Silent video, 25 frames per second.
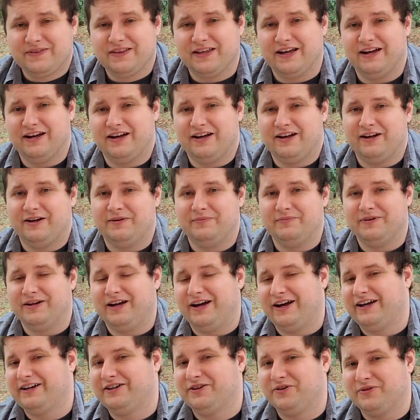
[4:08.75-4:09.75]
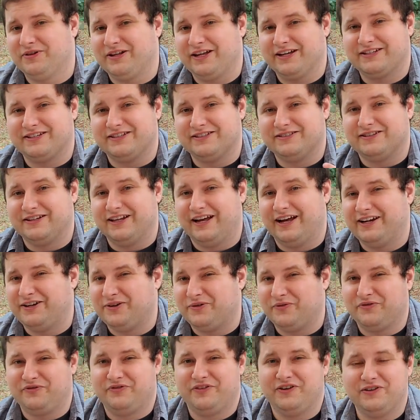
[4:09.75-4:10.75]
Um, I don't like this. I
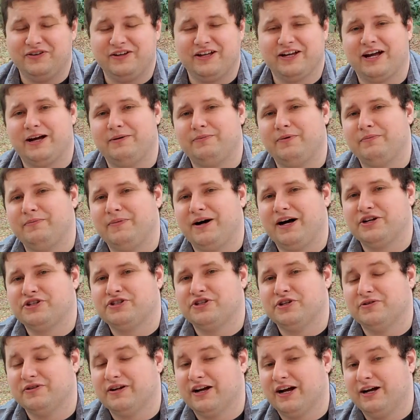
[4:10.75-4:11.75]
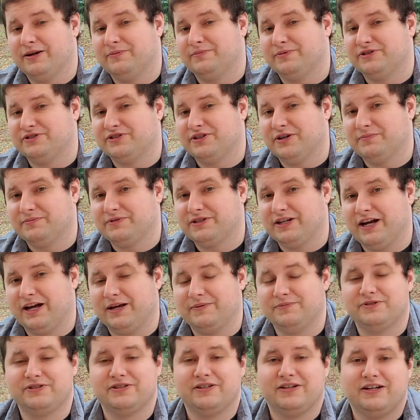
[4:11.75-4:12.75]
don't feel like I'm a macho guy, but
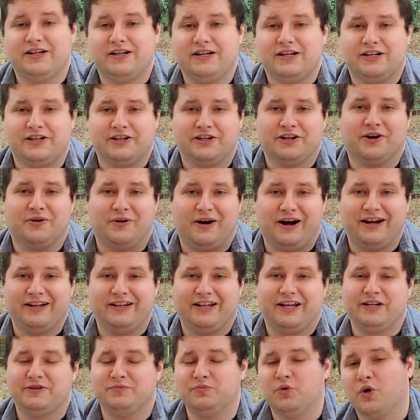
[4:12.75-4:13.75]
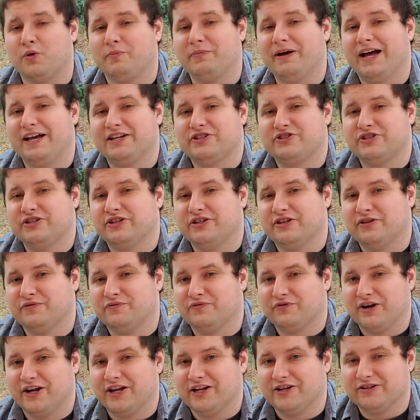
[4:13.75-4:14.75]
sometimes, you know, I like more masculine
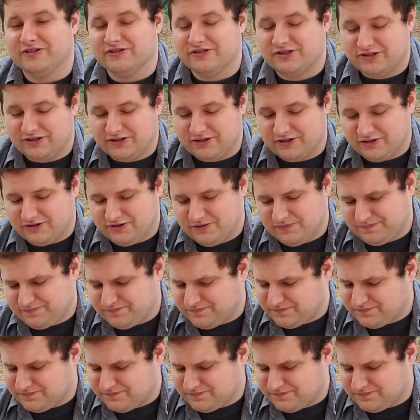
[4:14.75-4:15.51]
fragrances